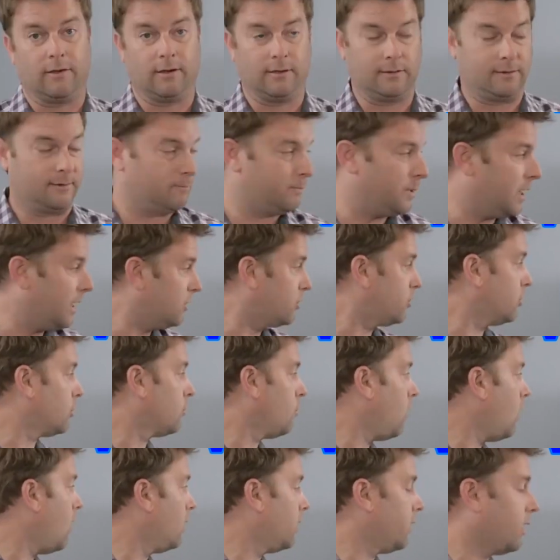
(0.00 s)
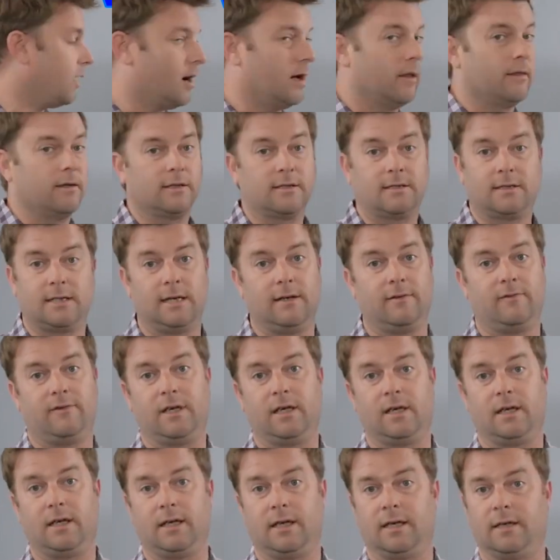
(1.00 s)
The picture quality on this
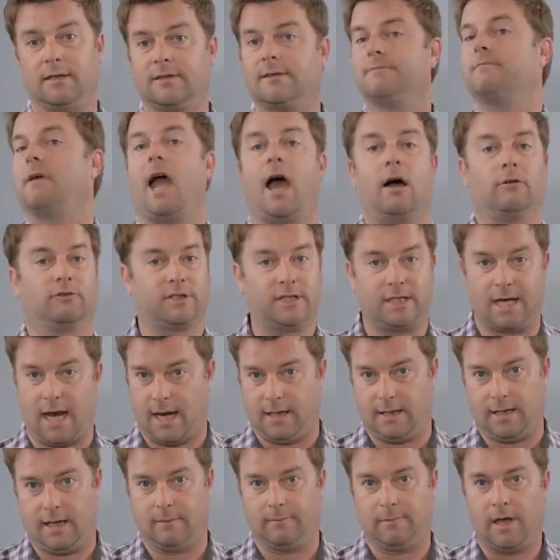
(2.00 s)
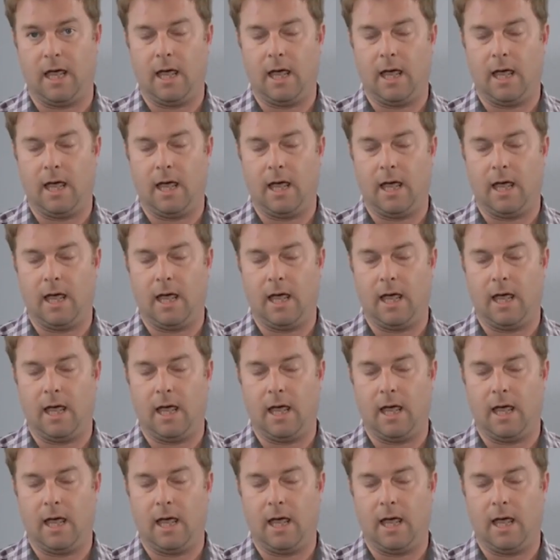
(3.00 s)
TV is outstanding.